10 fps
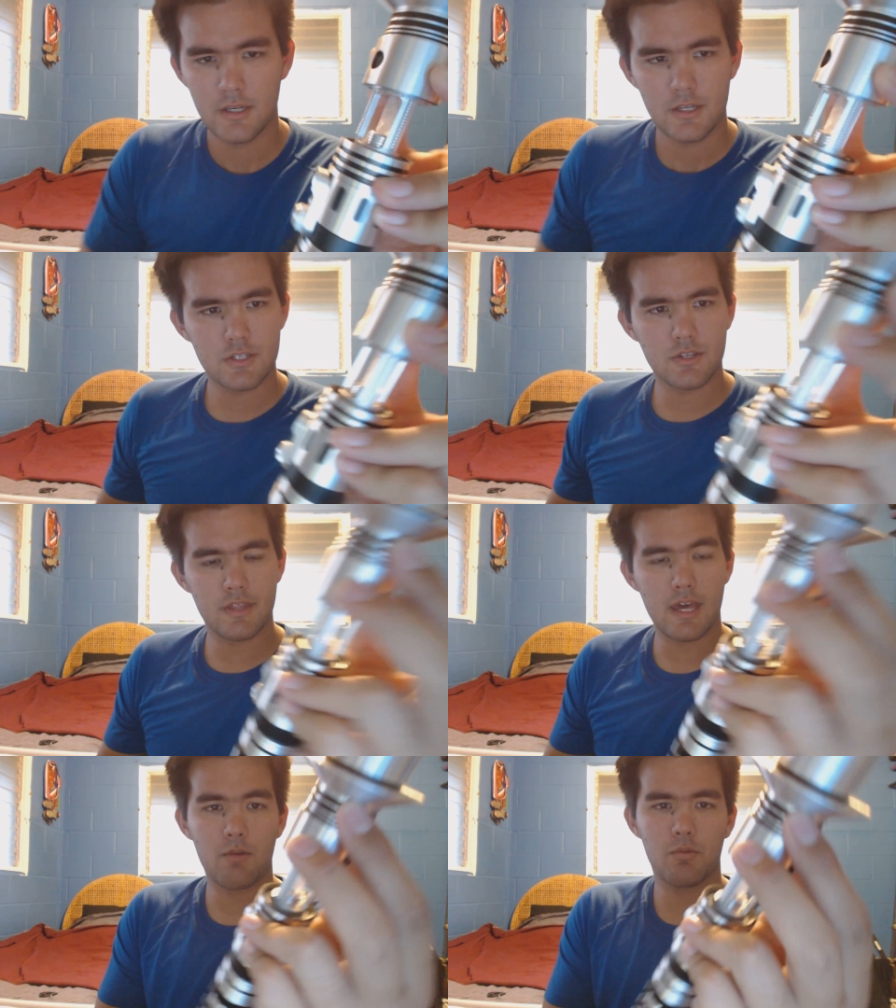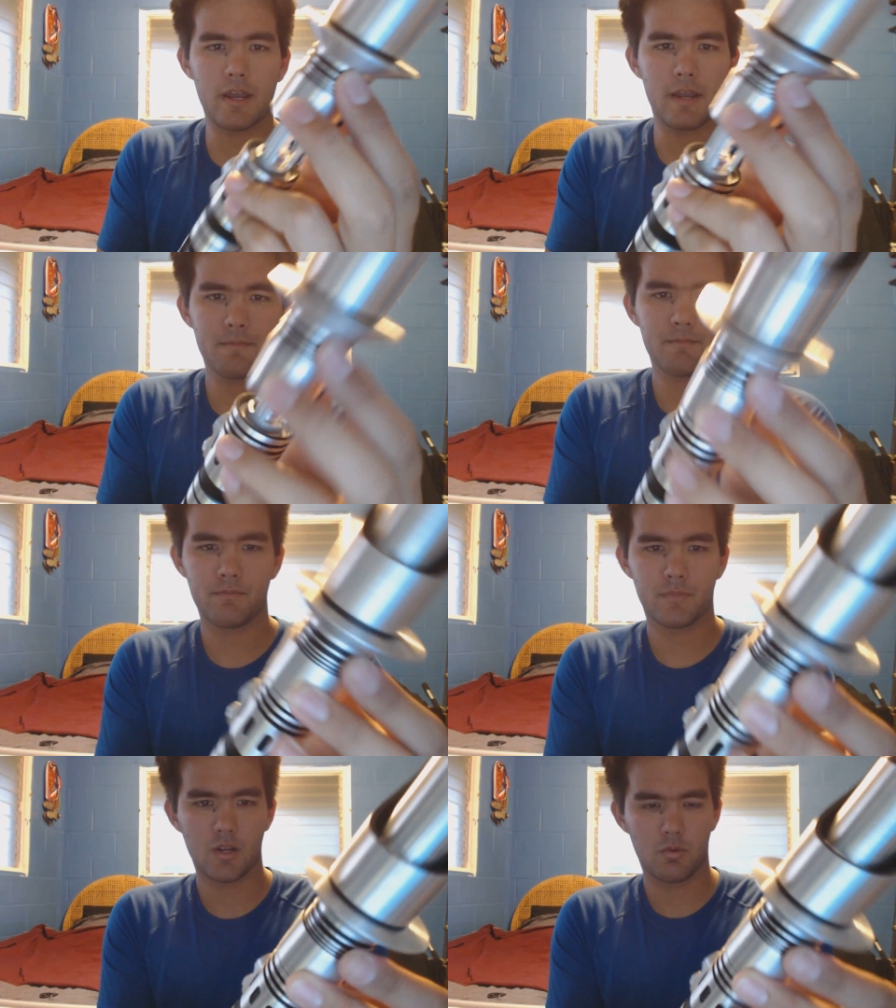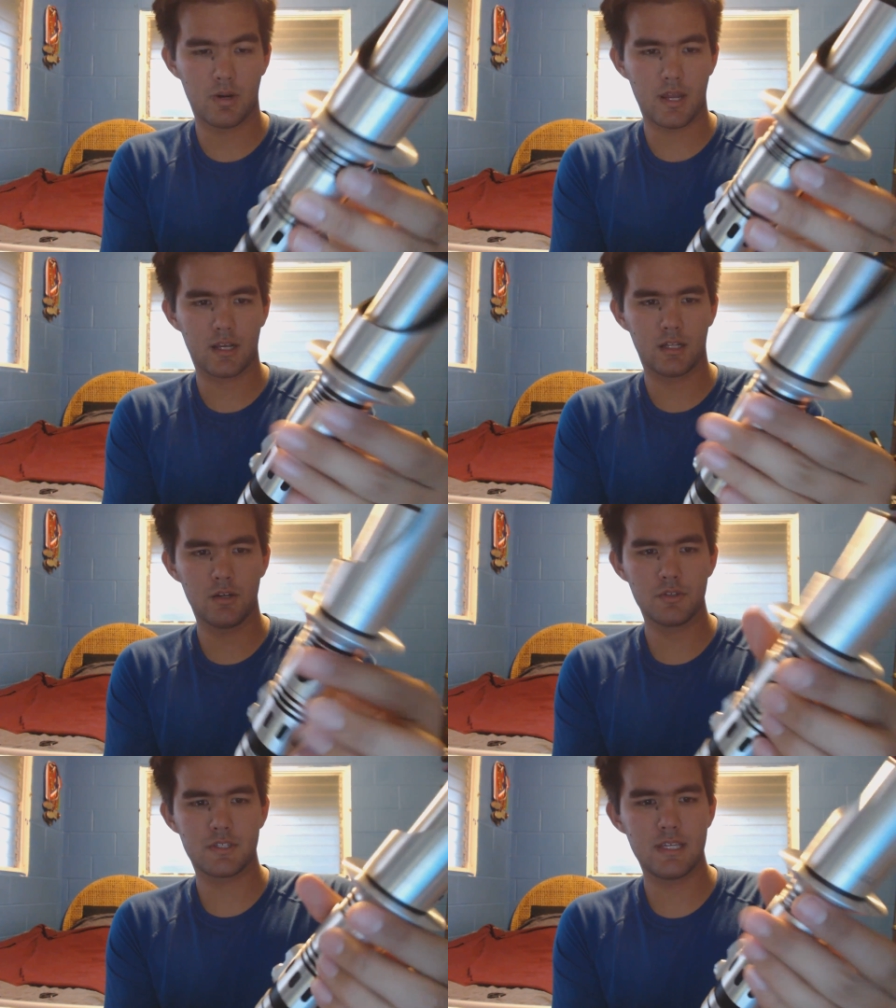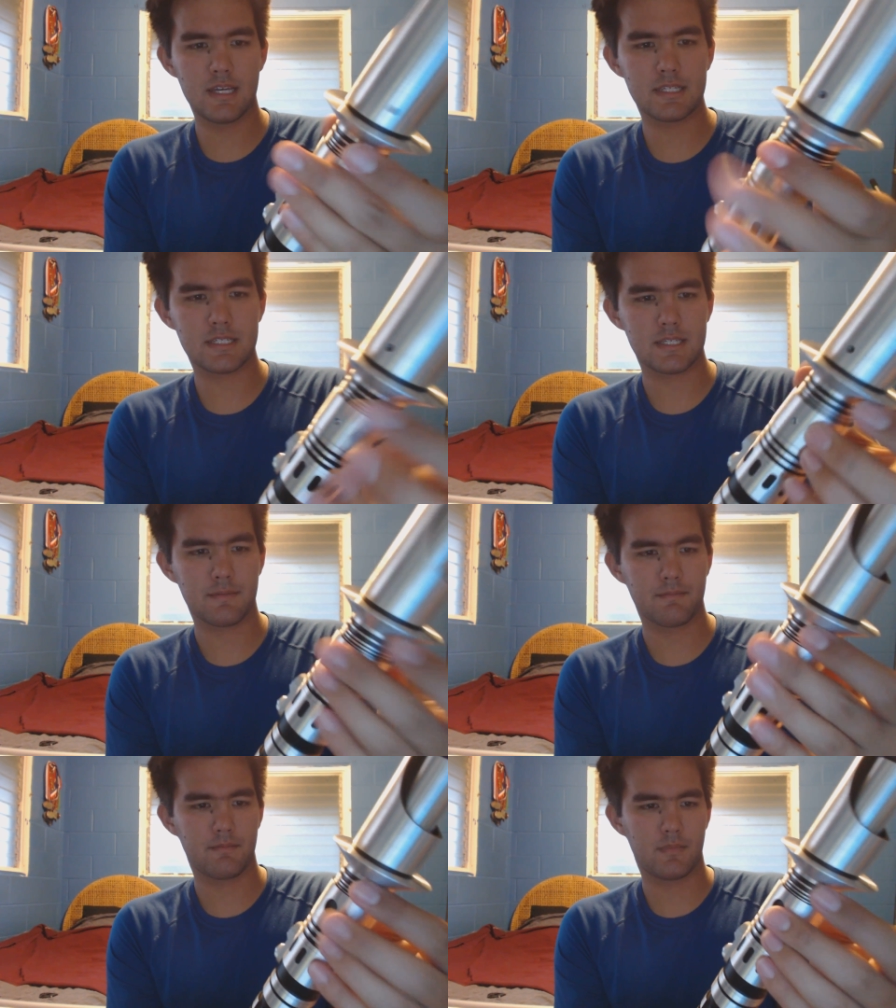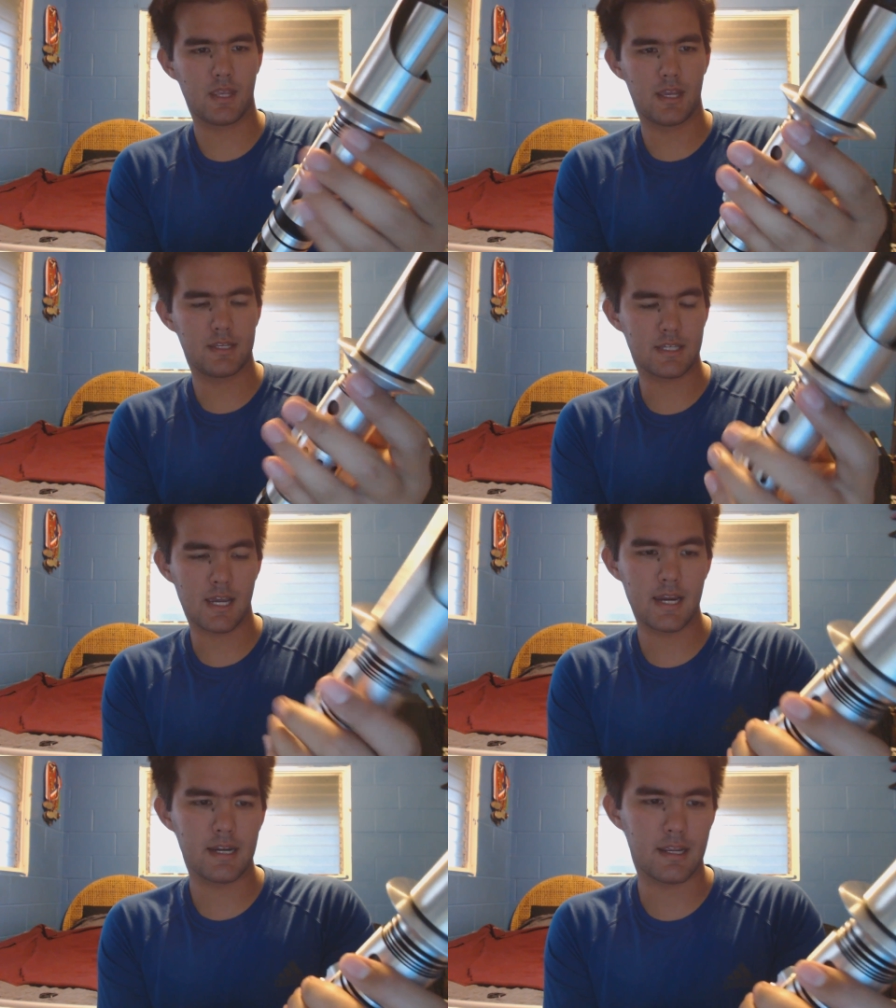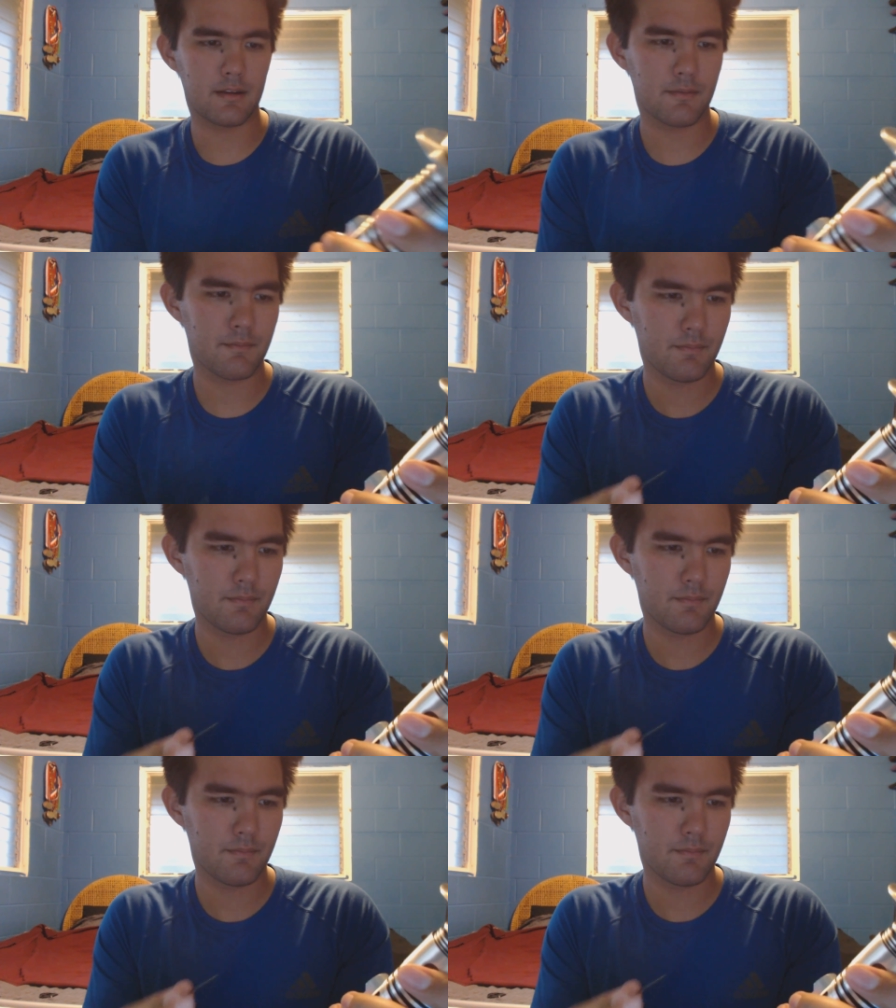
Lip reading: So that way, when I close this and tighten it,